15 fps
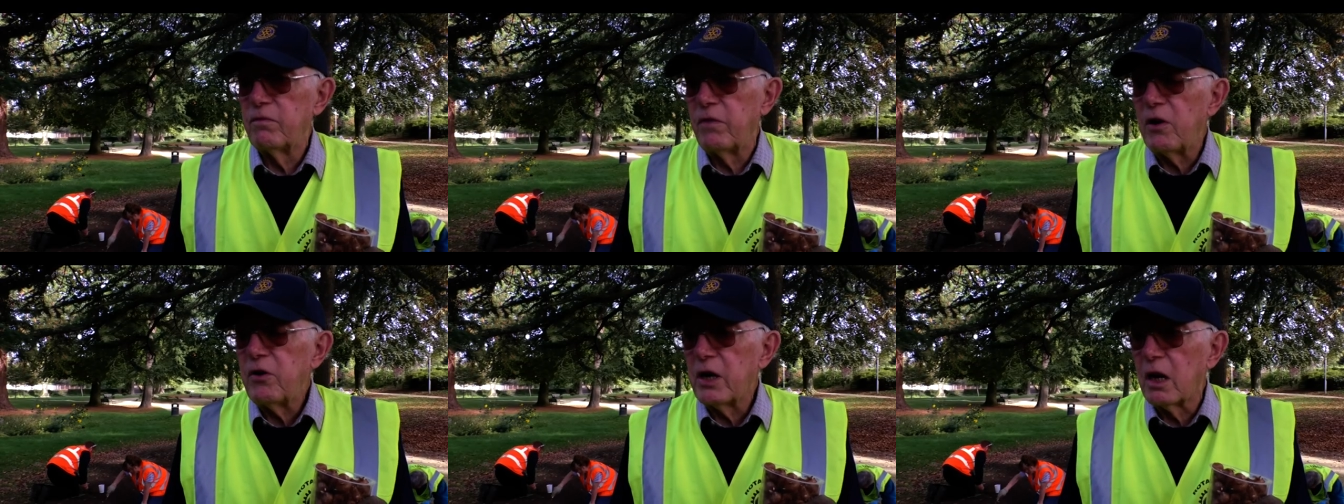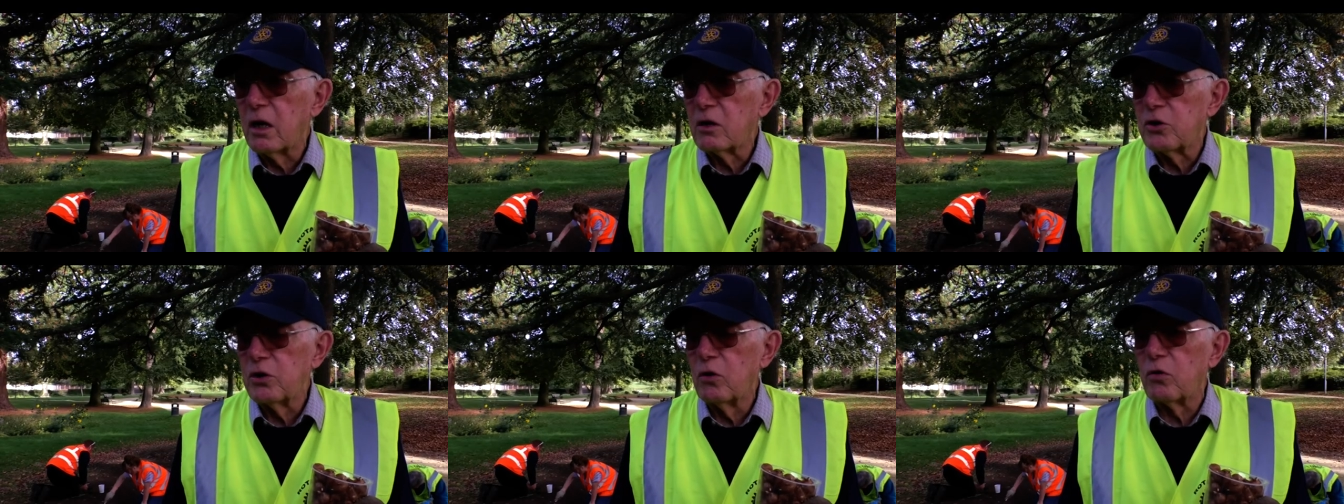very
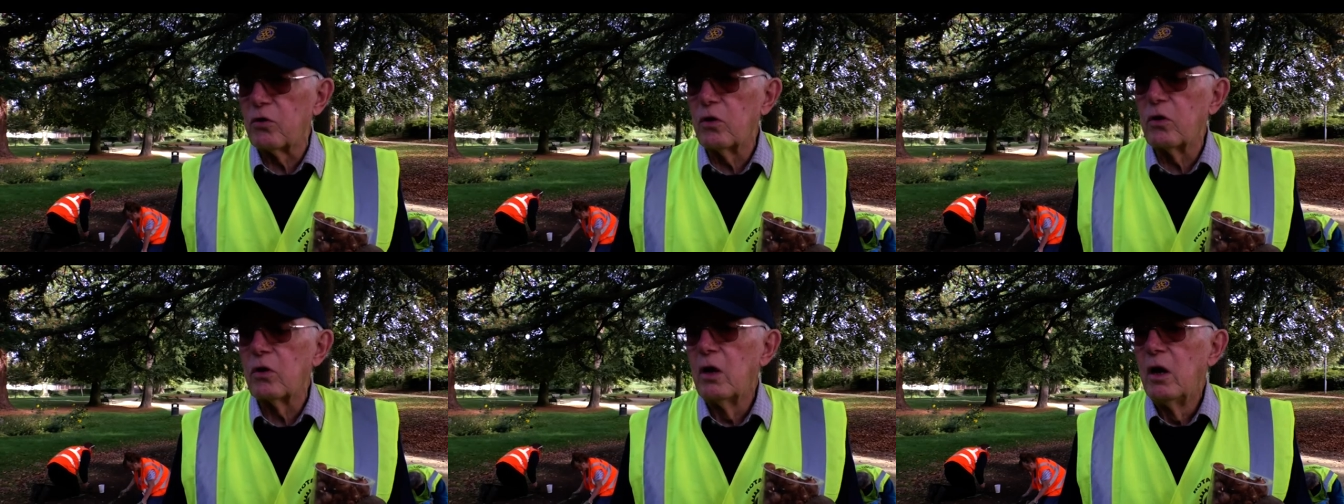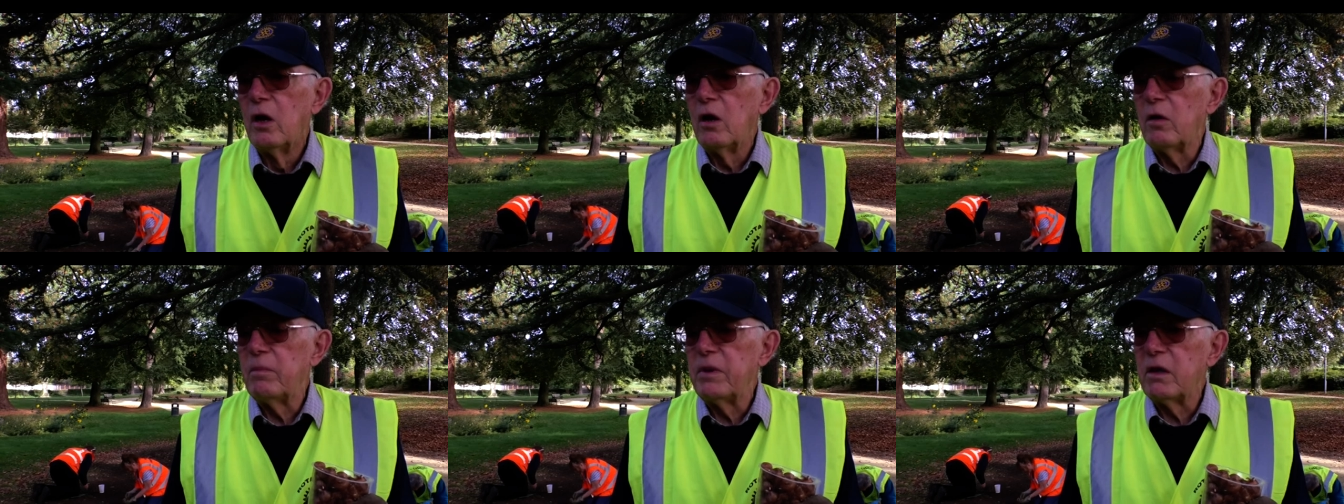young children,
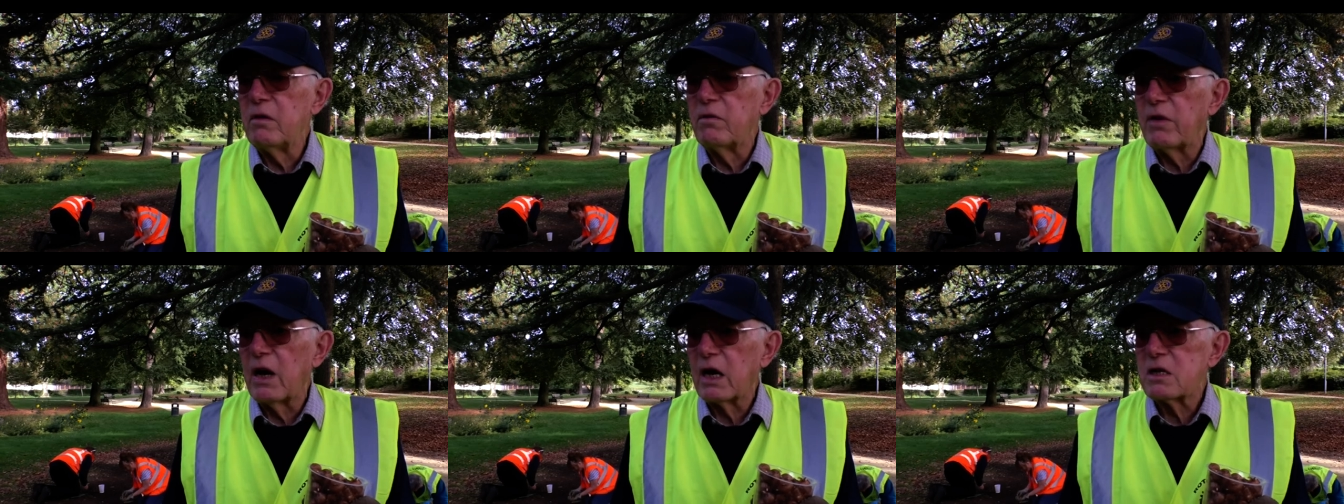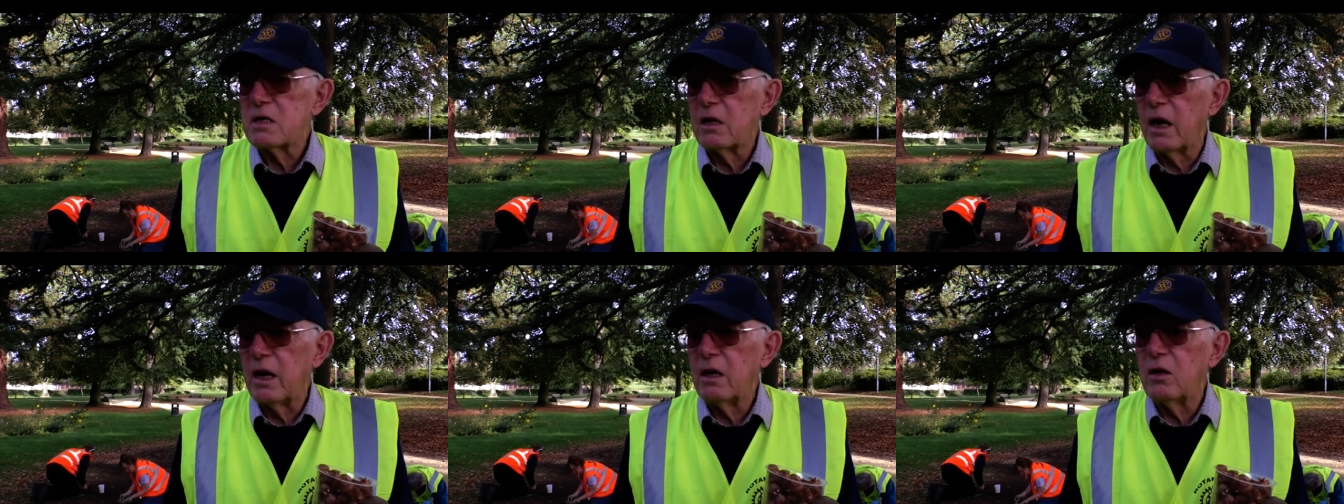have been
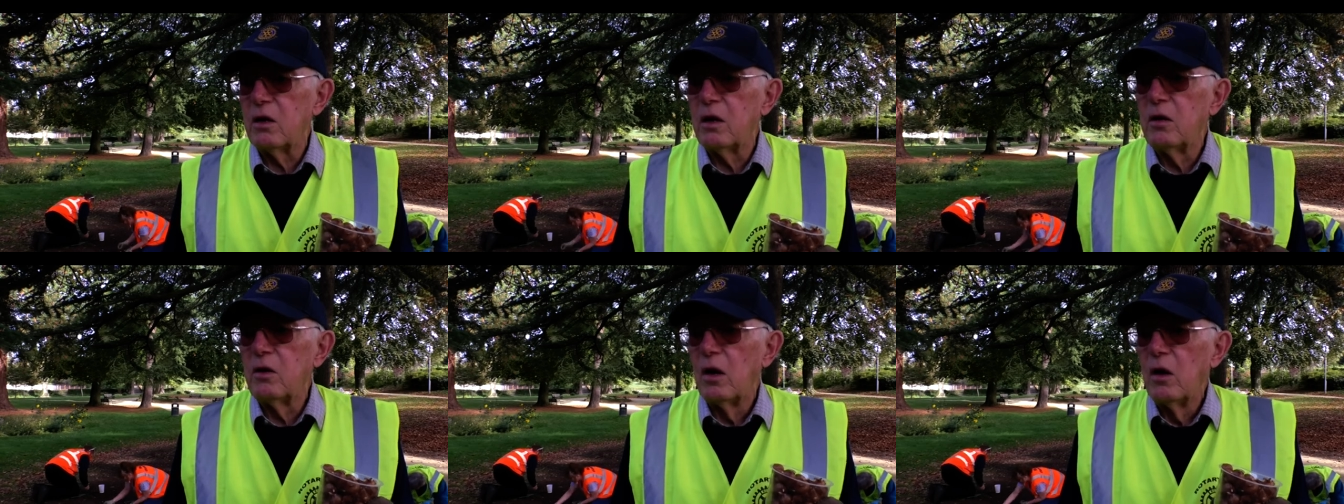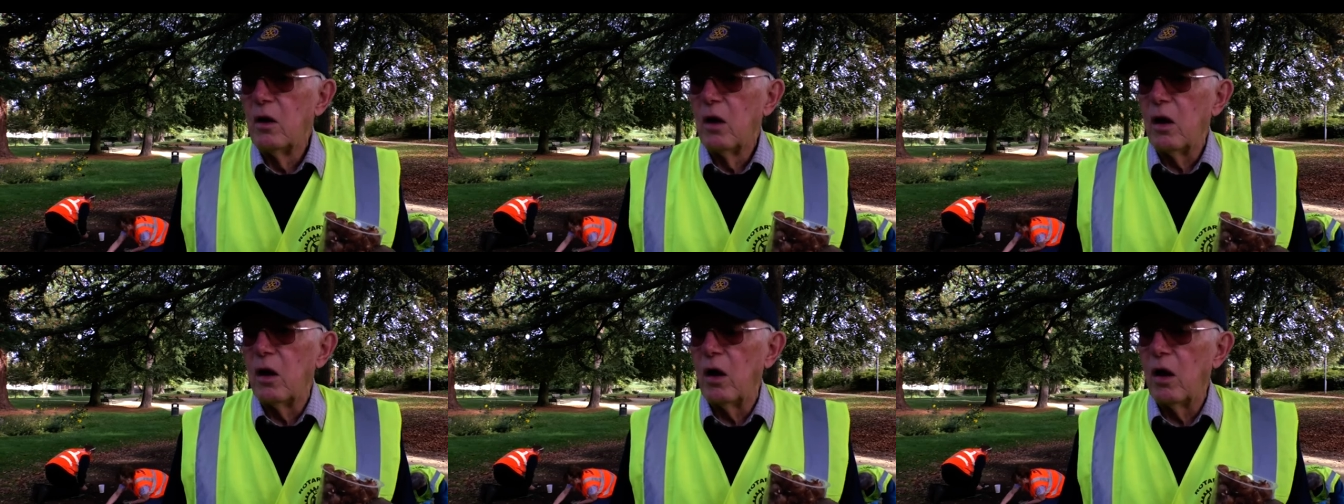vaccinated
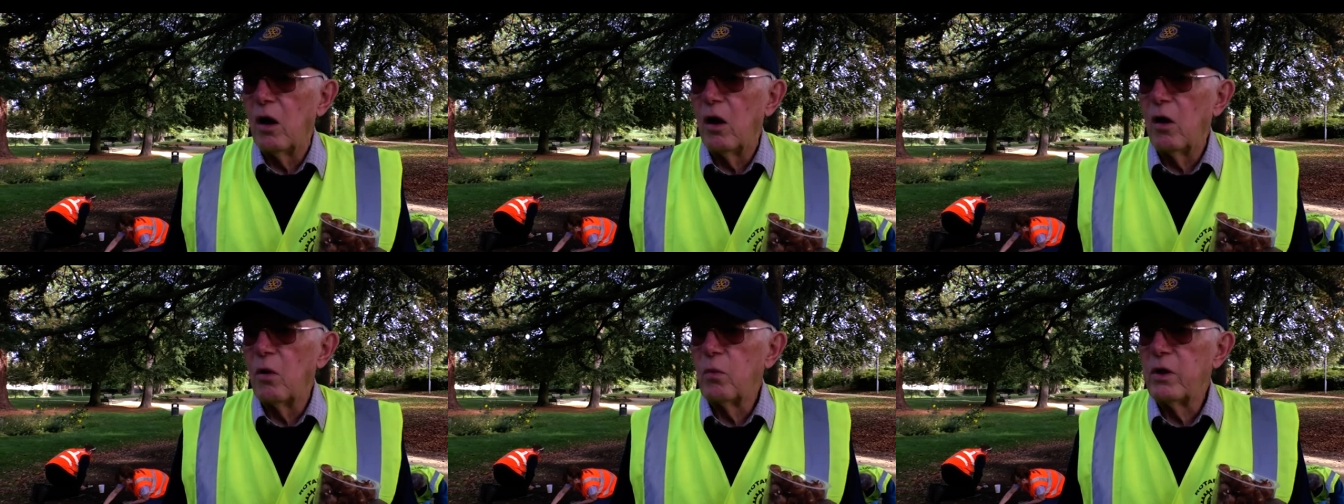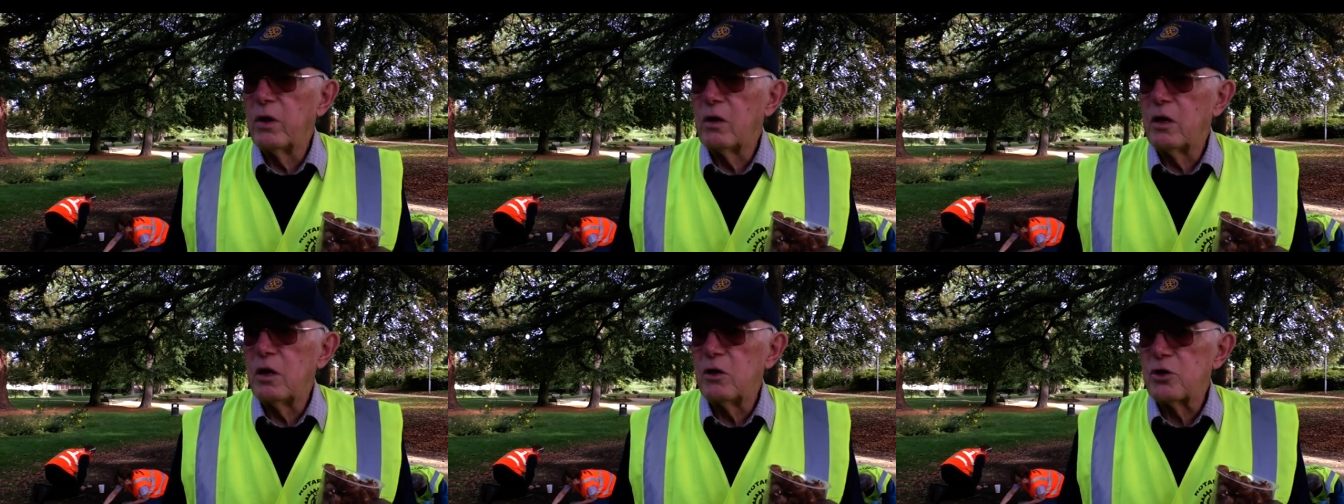uh,
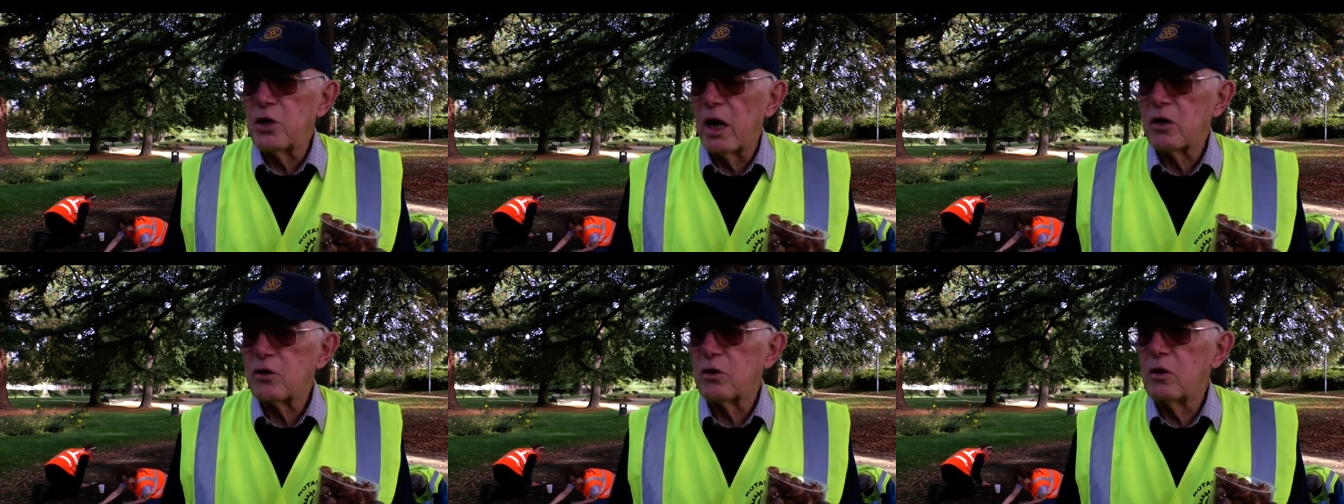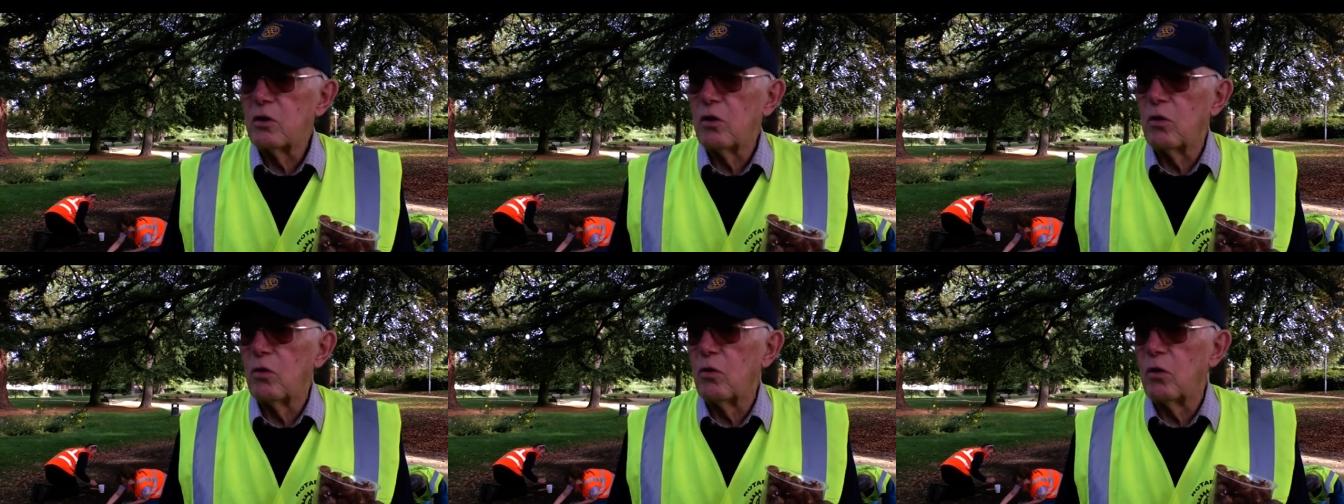with an
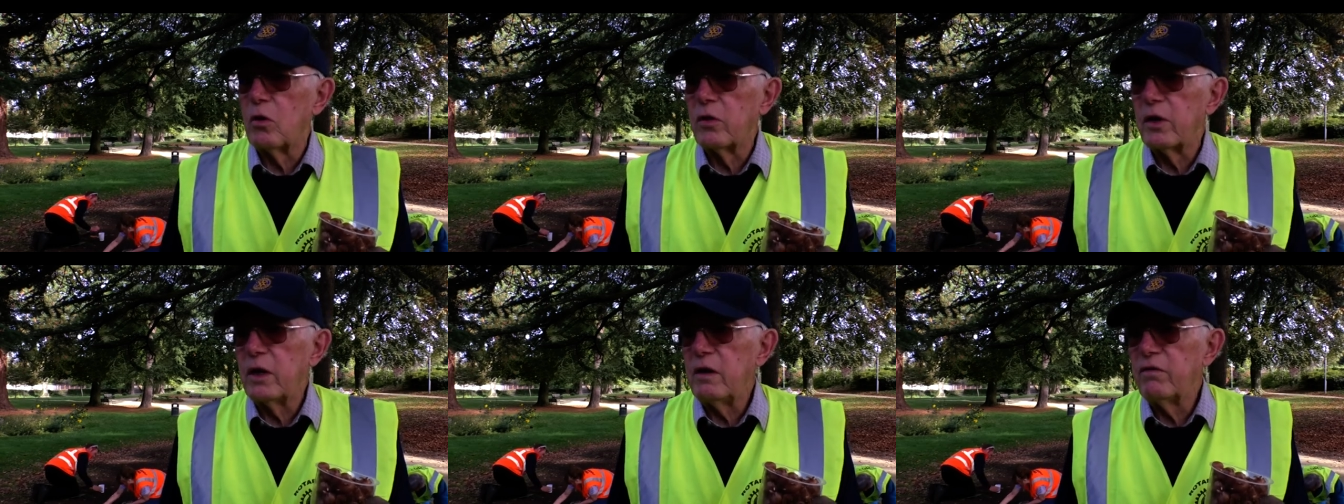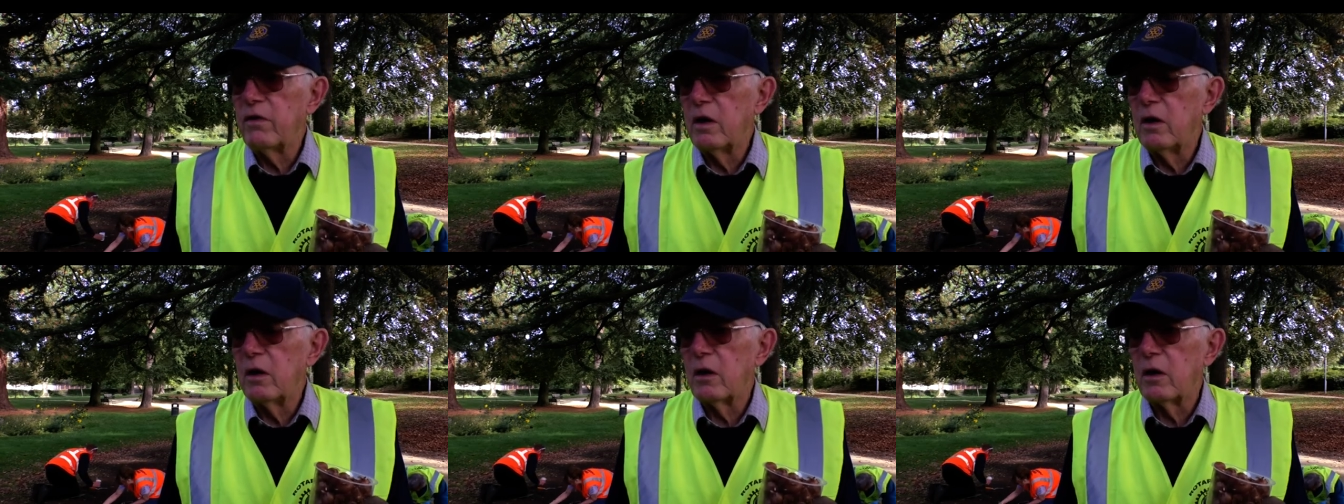injection or, the,
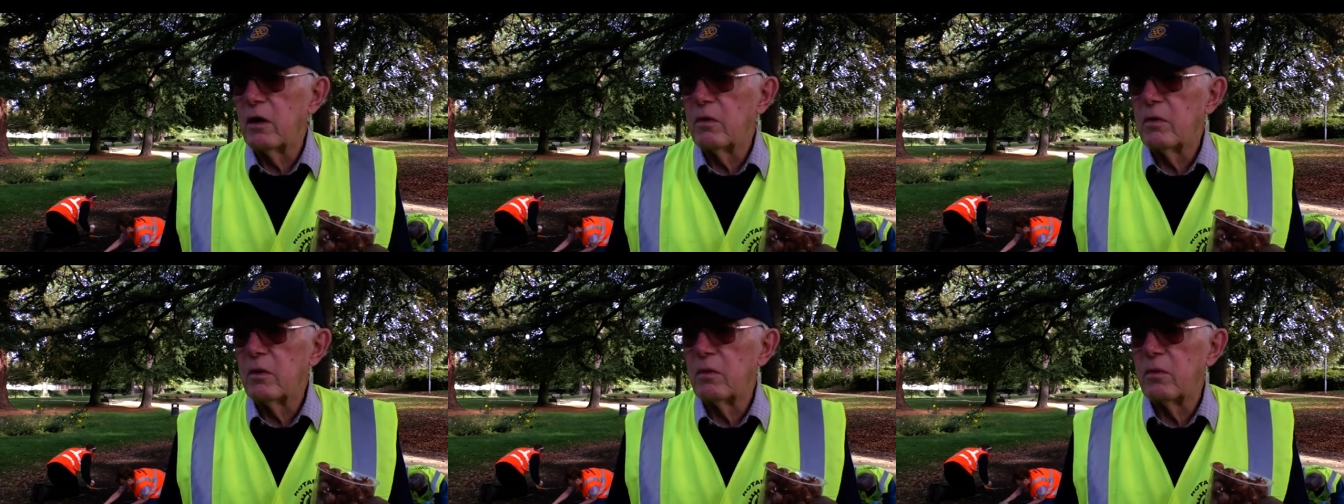uh,